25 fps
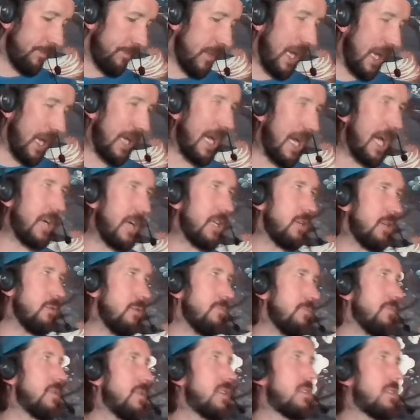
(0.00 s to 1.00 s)
How do you
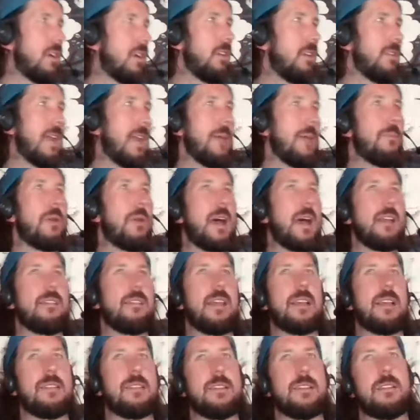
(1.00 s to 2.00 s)
start that process?